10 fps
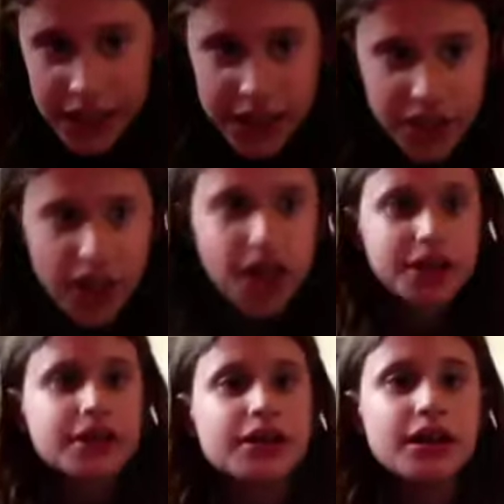they're
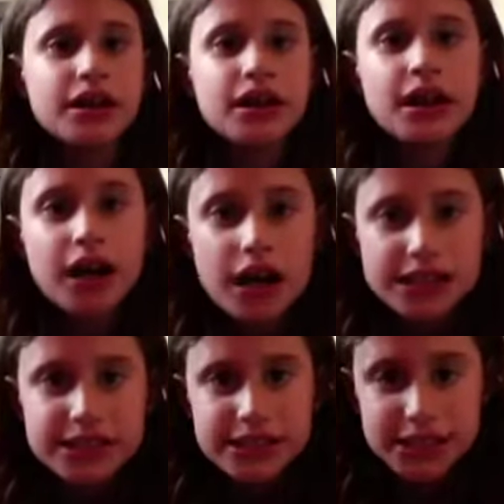on
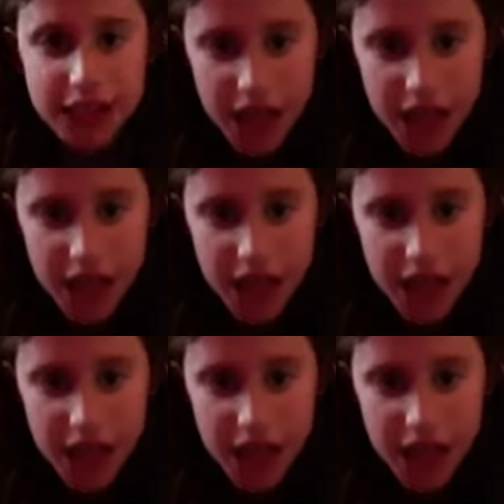us.